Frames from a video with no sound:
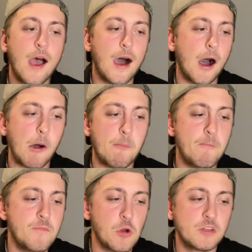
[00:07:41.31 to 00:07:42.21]
Um,
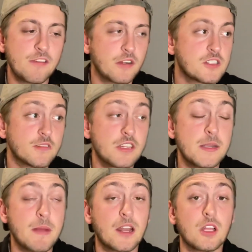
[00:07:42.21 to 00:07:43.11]
you know, defensively he
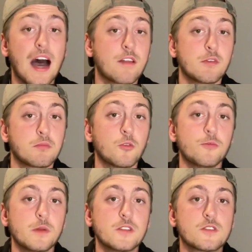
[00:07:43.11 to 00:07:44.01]
made a lot of
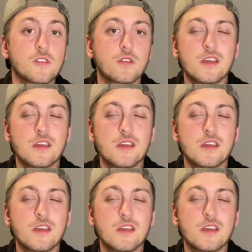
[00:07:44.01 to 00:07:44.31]
improvements.